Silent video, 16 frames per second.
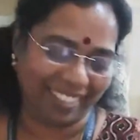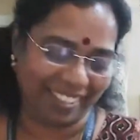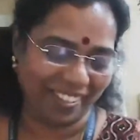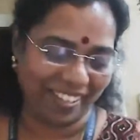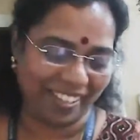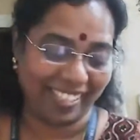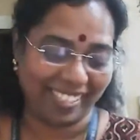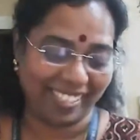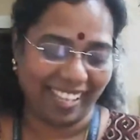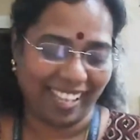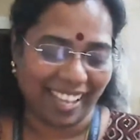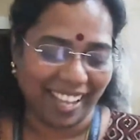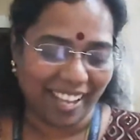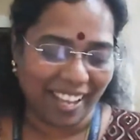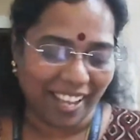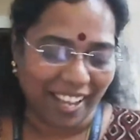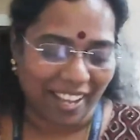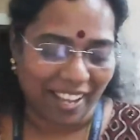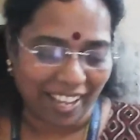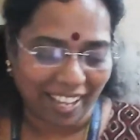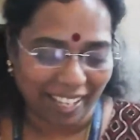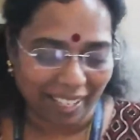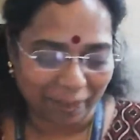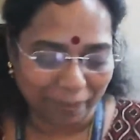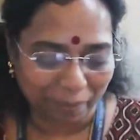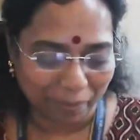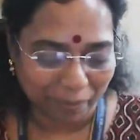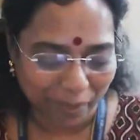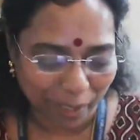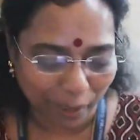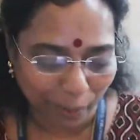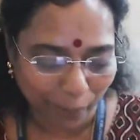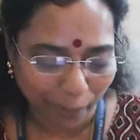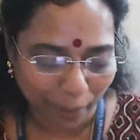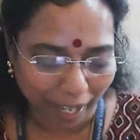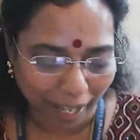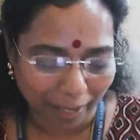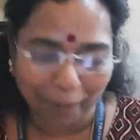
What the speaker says: Yes. So